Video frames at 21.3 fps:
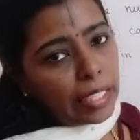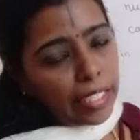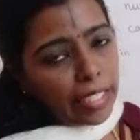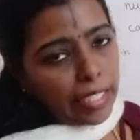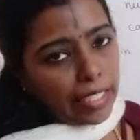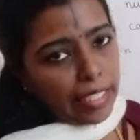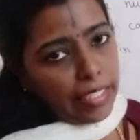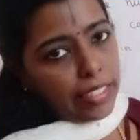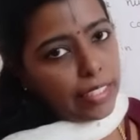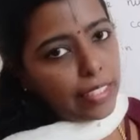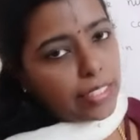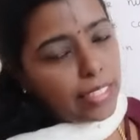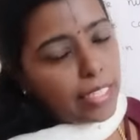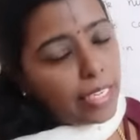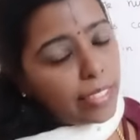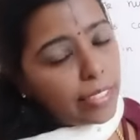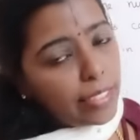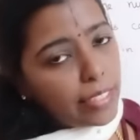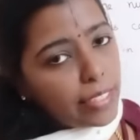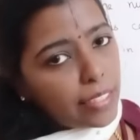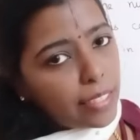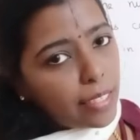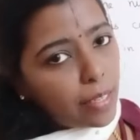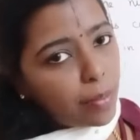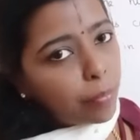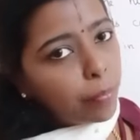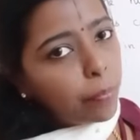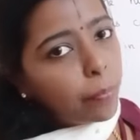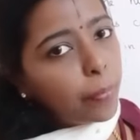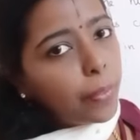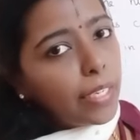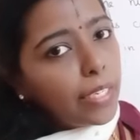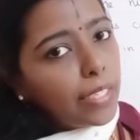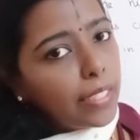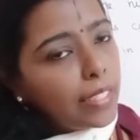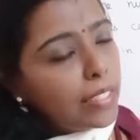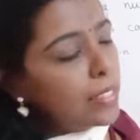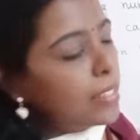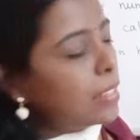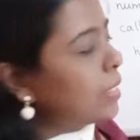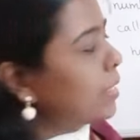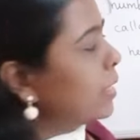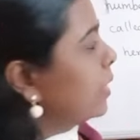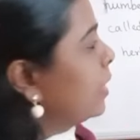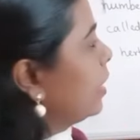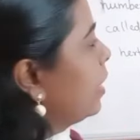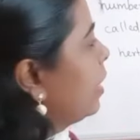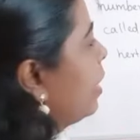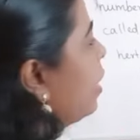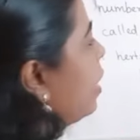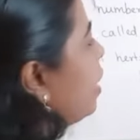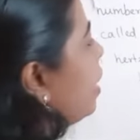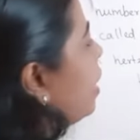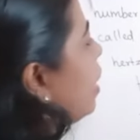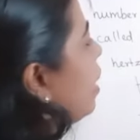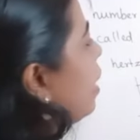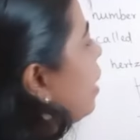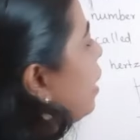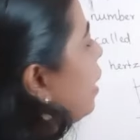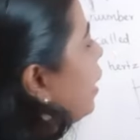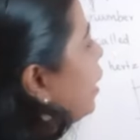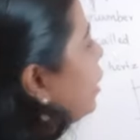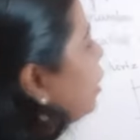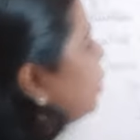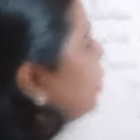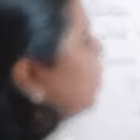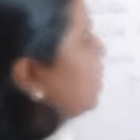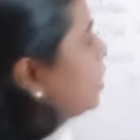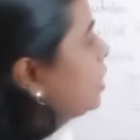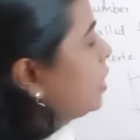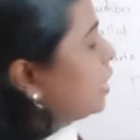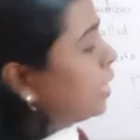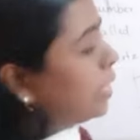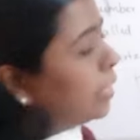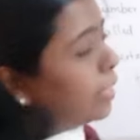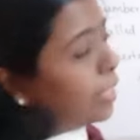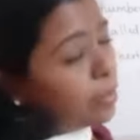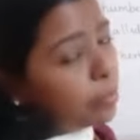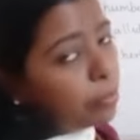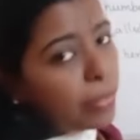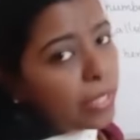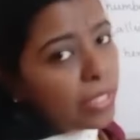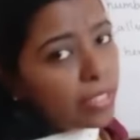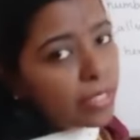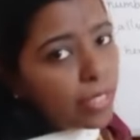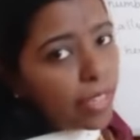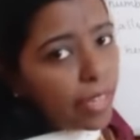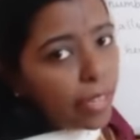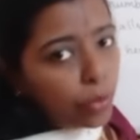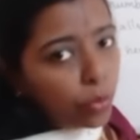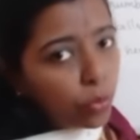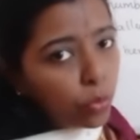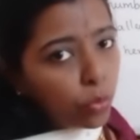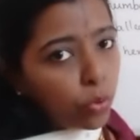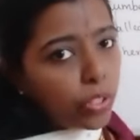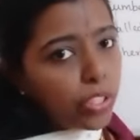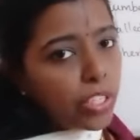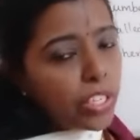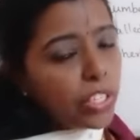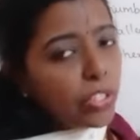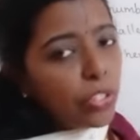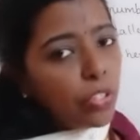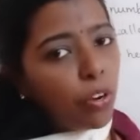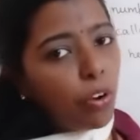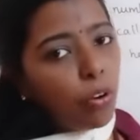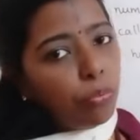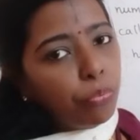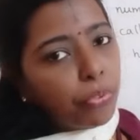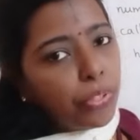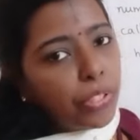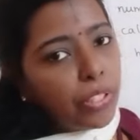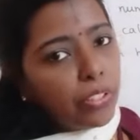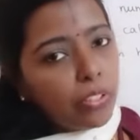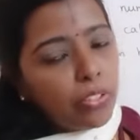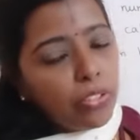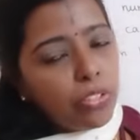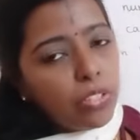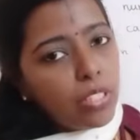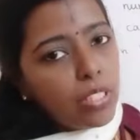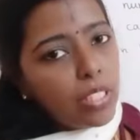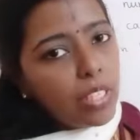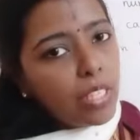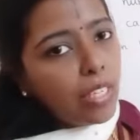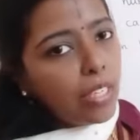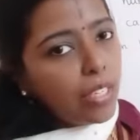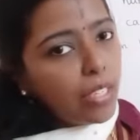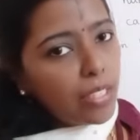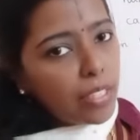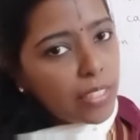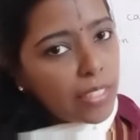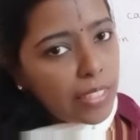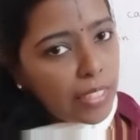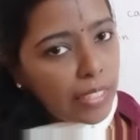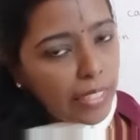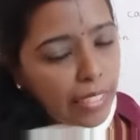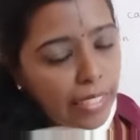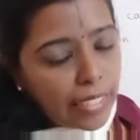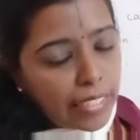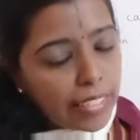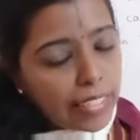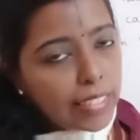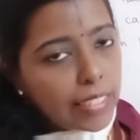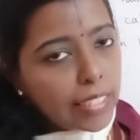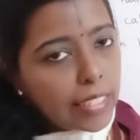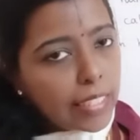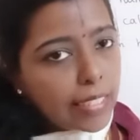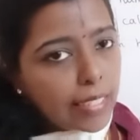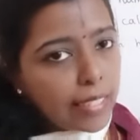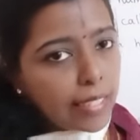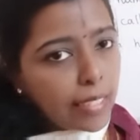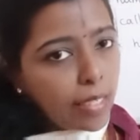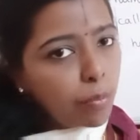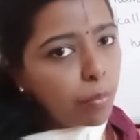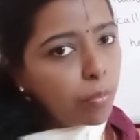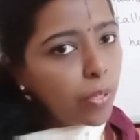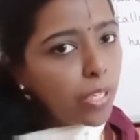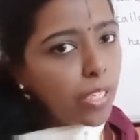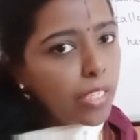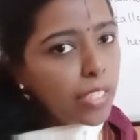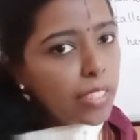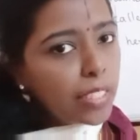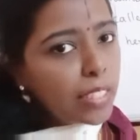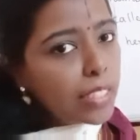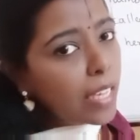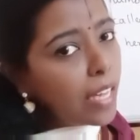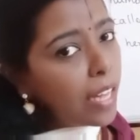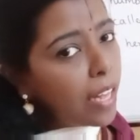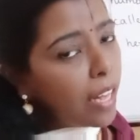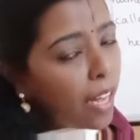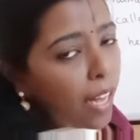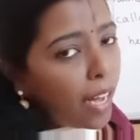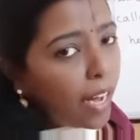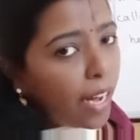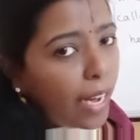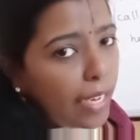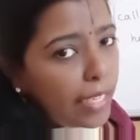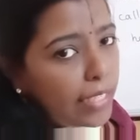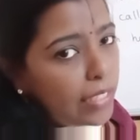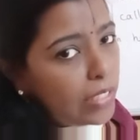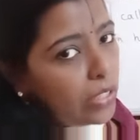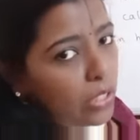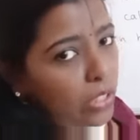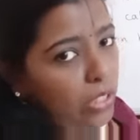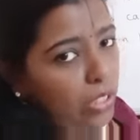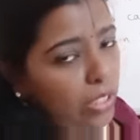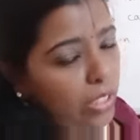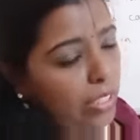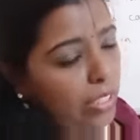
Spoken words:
hertz and the symbol is Hz. That means the unit of frequency is hertz. Its symbol is Hz.